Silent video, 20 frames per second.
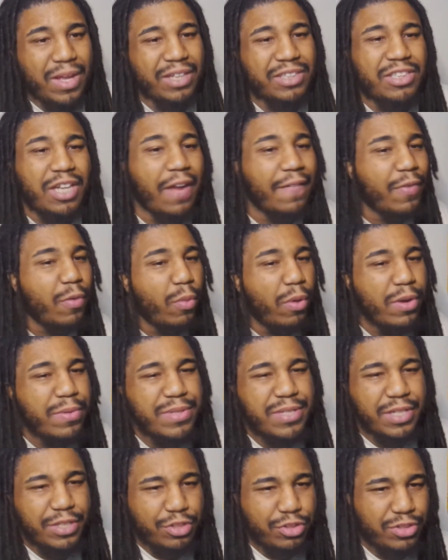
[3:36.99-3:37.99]
Jonathan
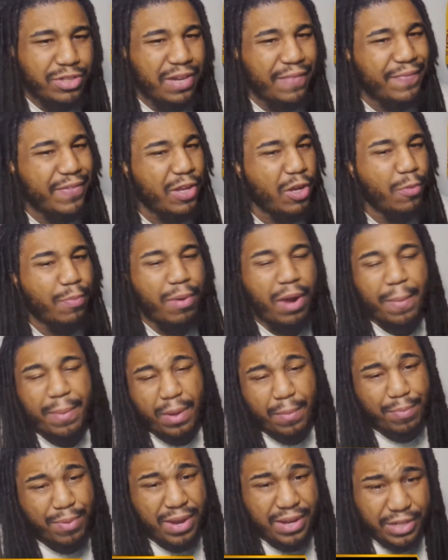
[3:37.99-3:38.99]
Williams is interesting. I think he'll probably
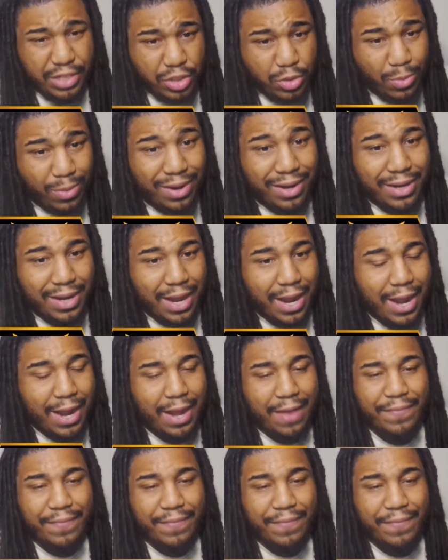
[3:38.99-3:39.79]
be a practice squad guy.